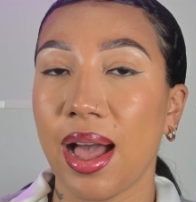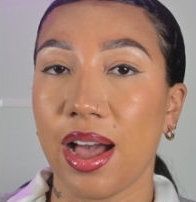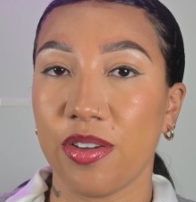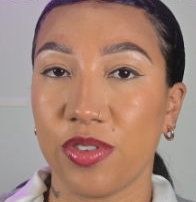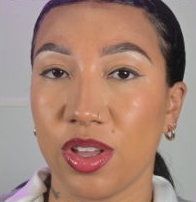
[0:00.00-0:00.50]

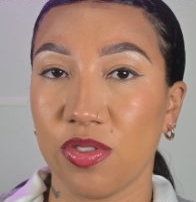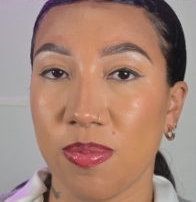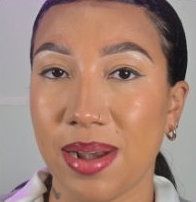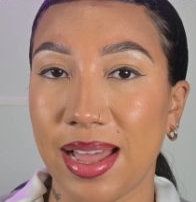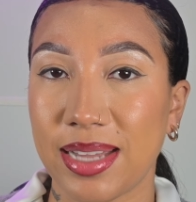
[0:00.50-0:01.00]
after you've
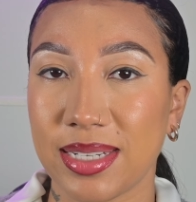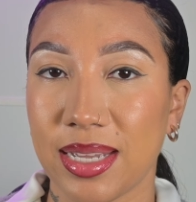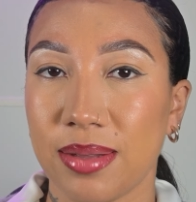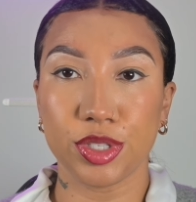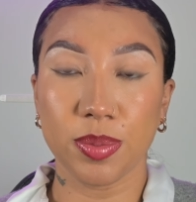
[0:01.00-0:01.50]
applied
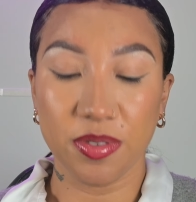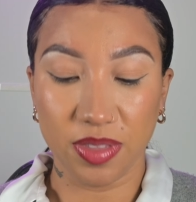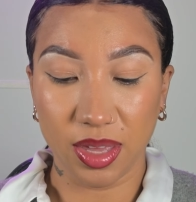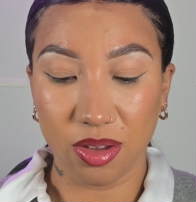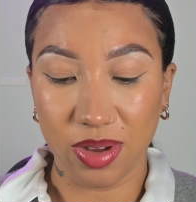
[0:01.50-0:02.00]
it. Some of
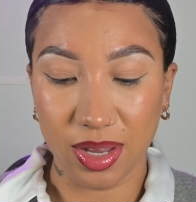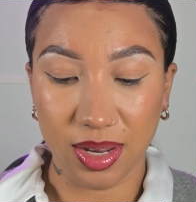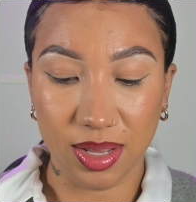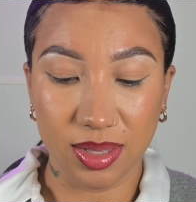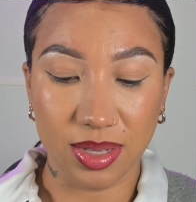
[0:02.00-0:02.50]
the
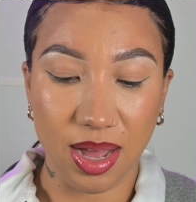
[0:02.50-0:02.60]
ingredients